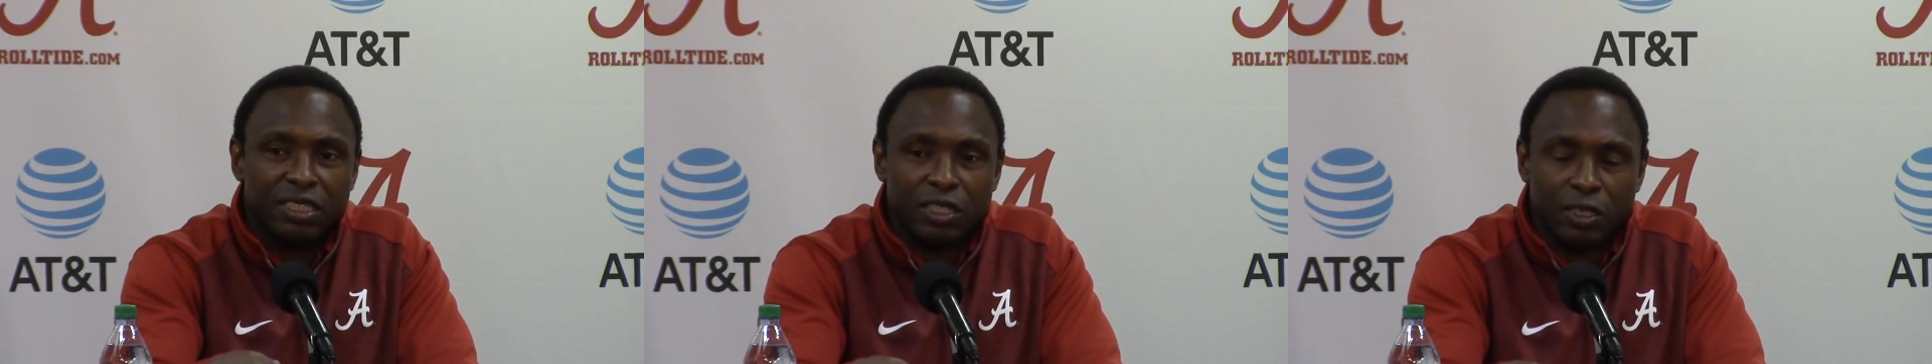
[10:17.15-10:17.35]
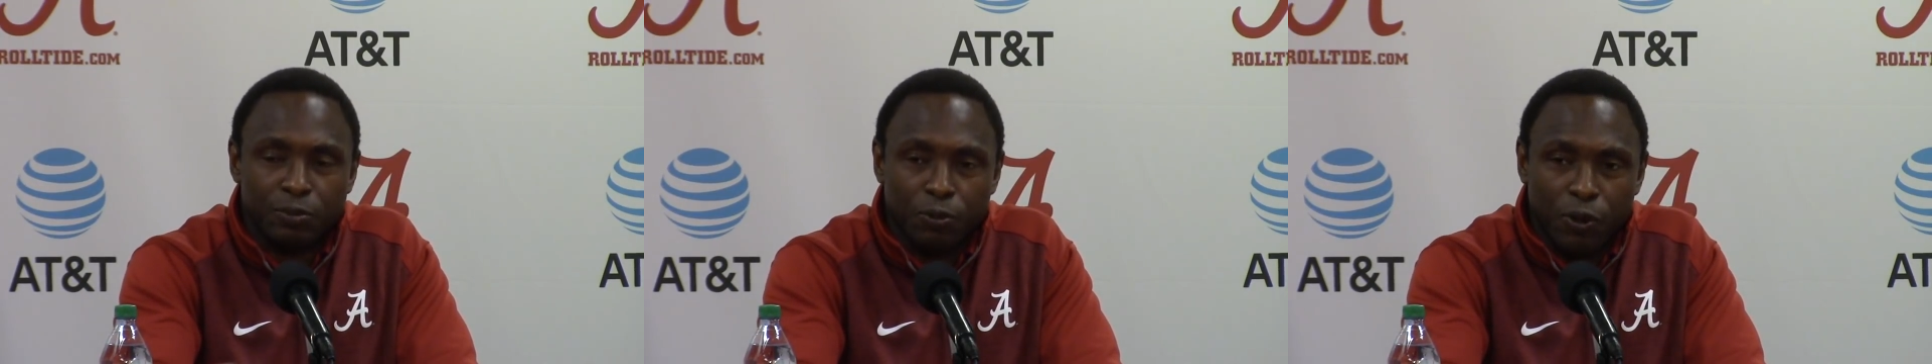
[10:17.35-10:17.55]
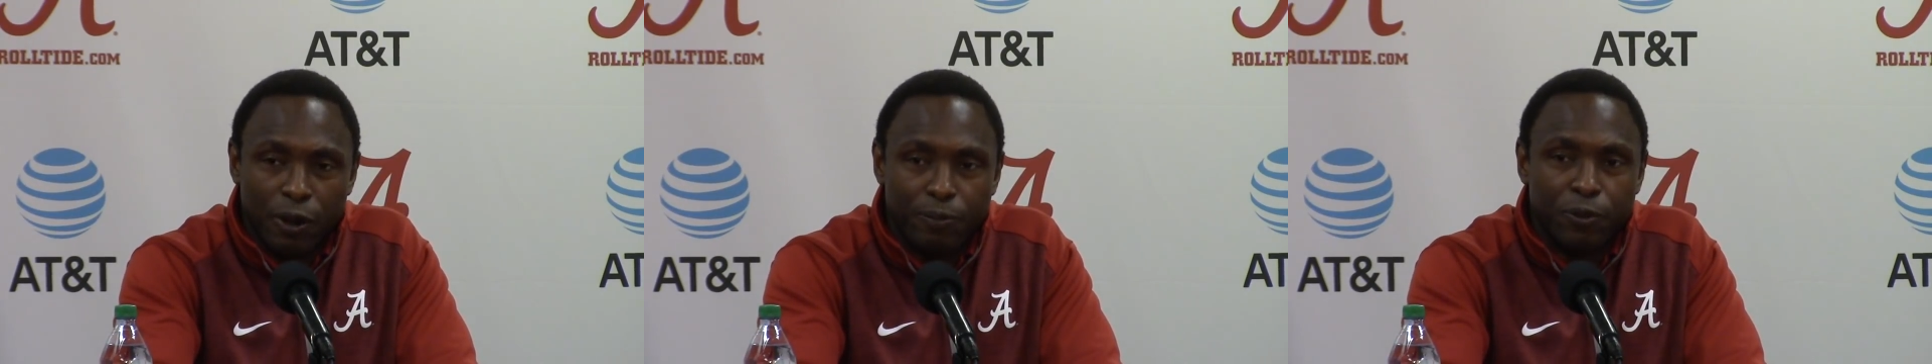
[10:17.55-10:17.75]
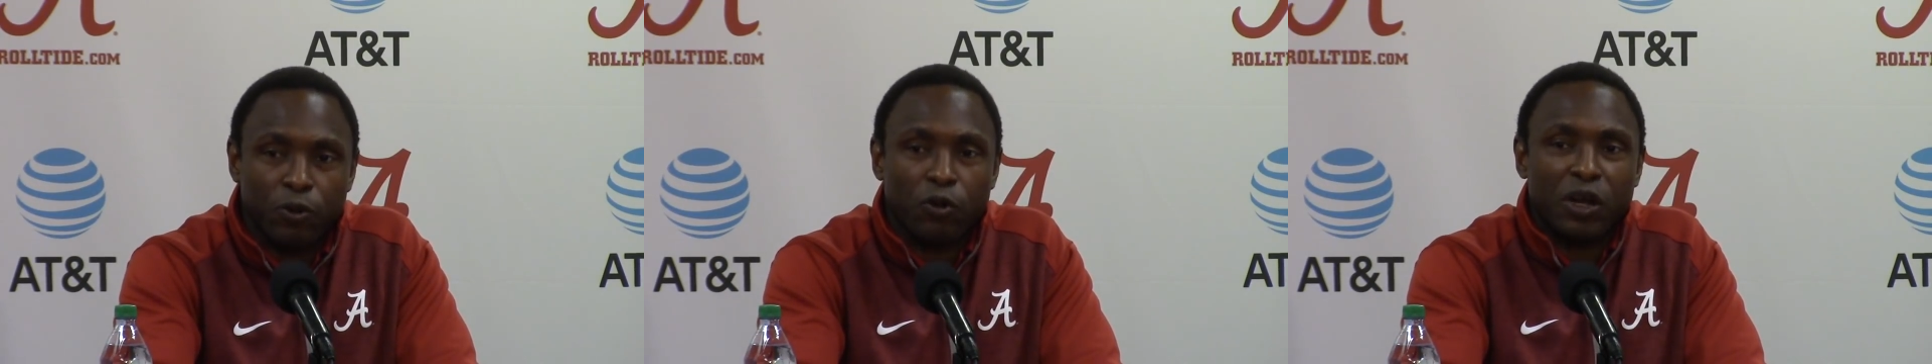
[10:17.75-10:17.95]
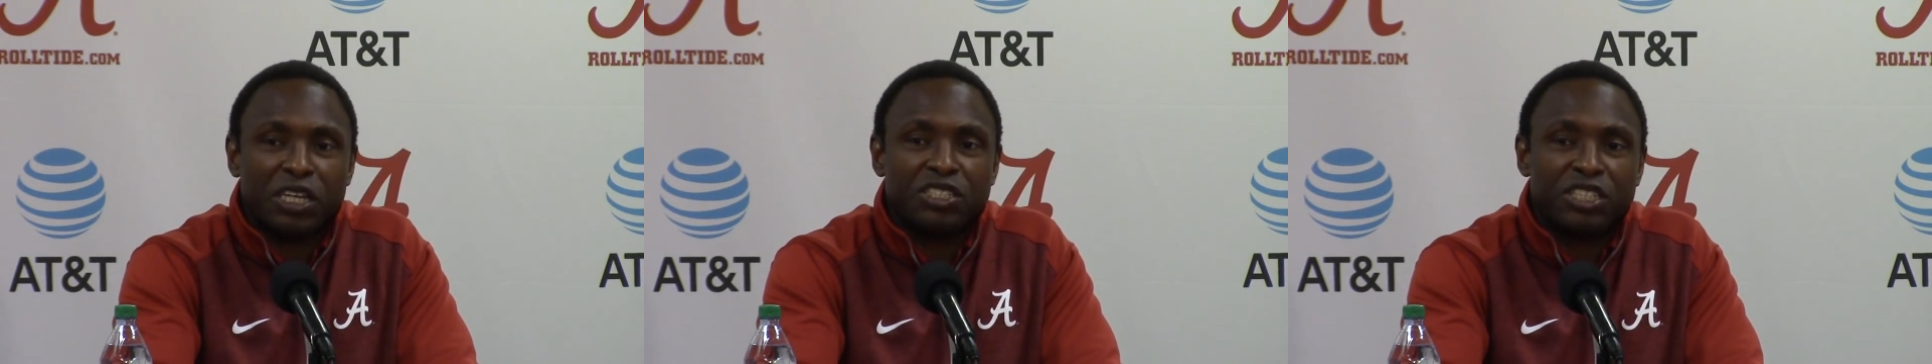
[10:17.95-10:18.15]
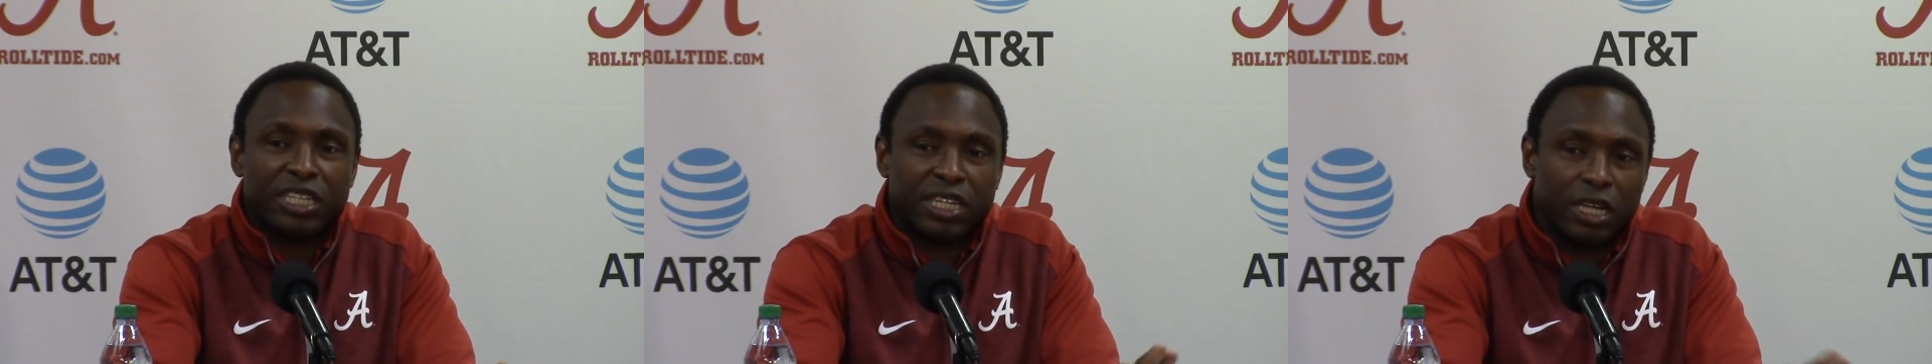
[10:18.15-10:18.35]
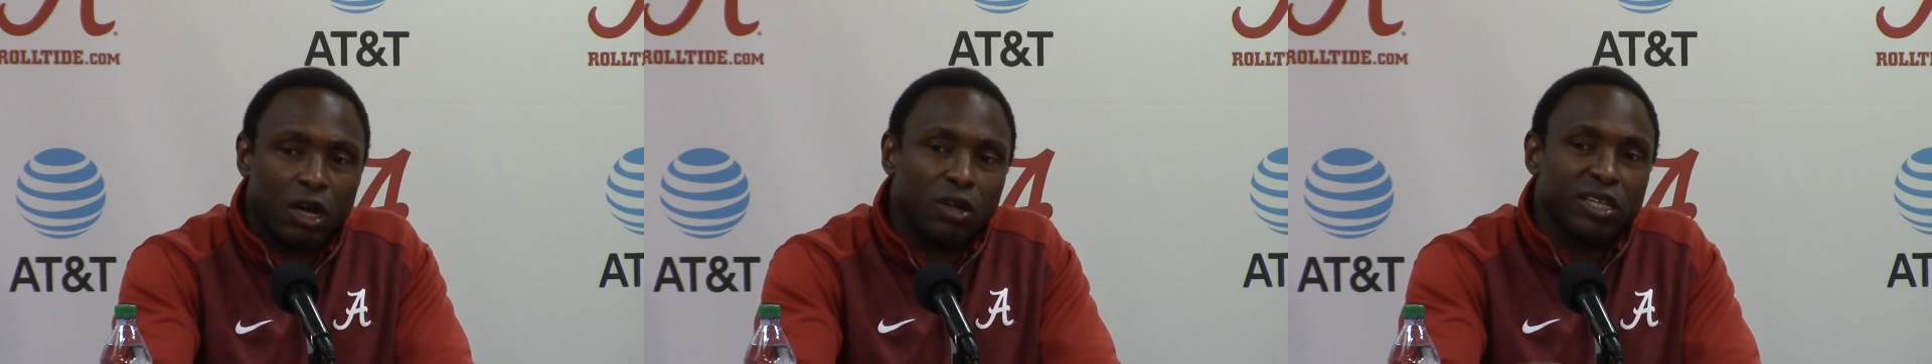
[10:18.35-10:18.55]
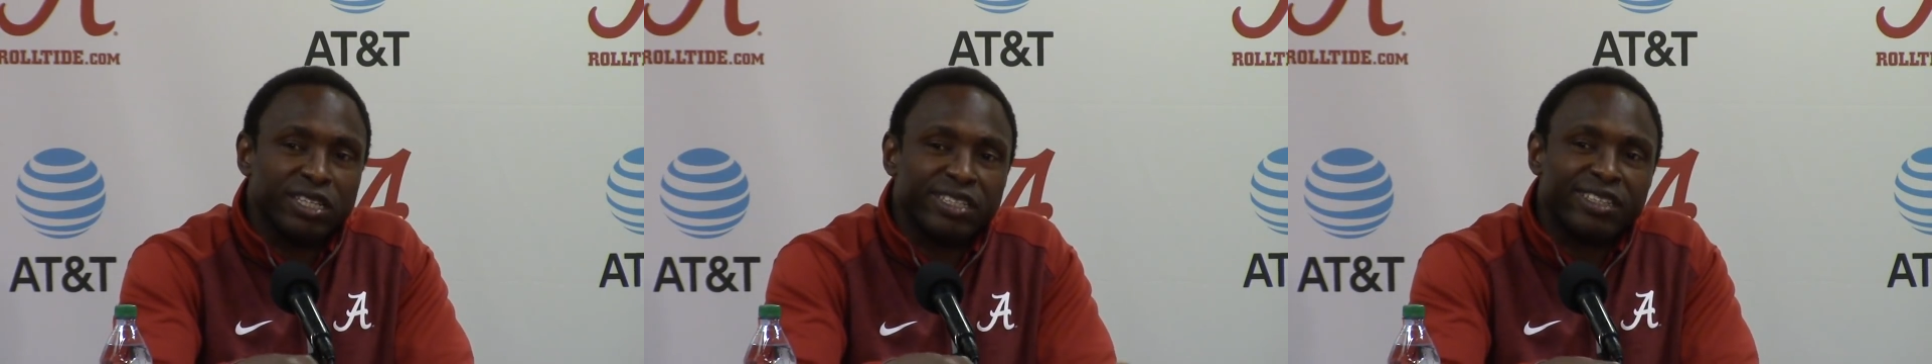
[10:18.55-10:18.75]
the preparation and
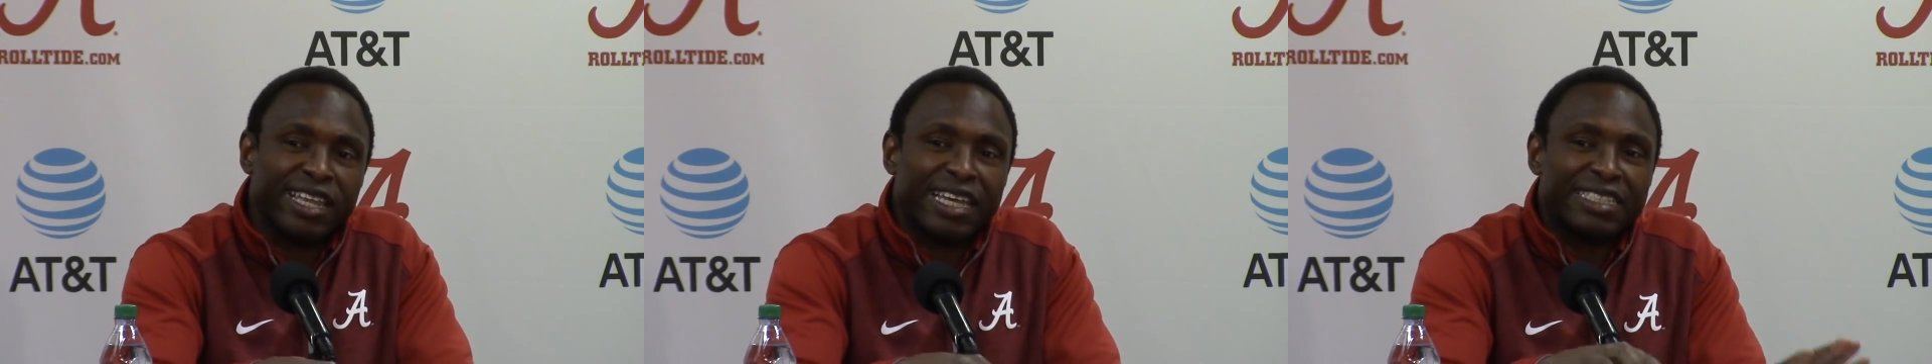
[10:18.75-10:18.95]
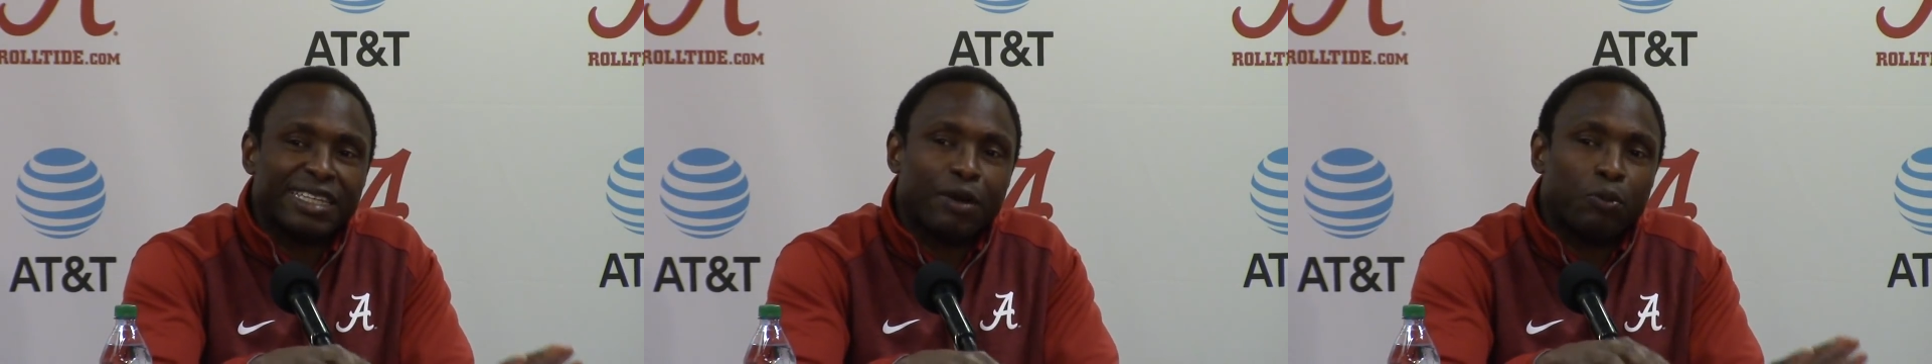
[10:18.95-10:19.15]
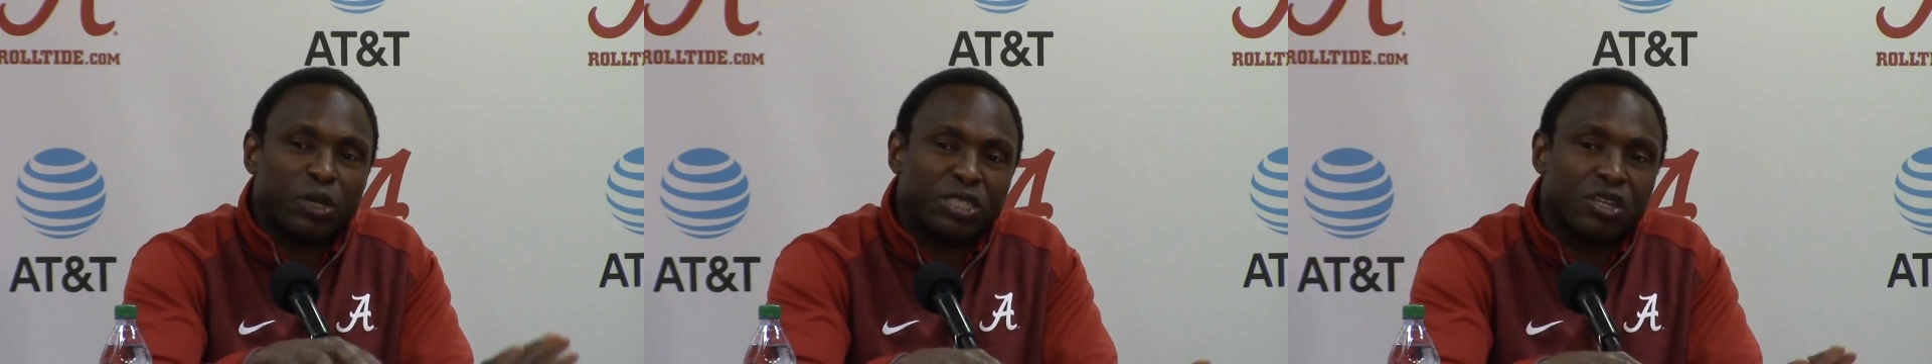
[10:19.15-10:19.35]
all of the things that we